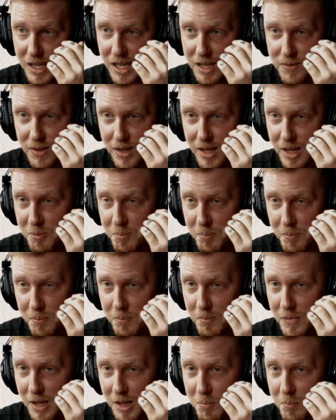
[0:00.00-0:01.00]
even like
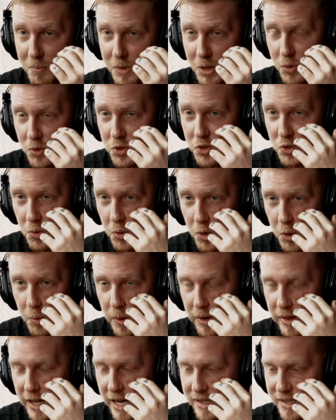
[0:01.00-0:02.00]
middle school,
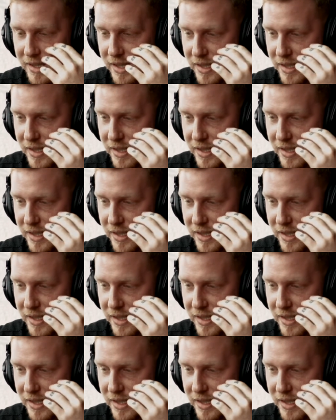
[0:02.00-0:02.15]
where that's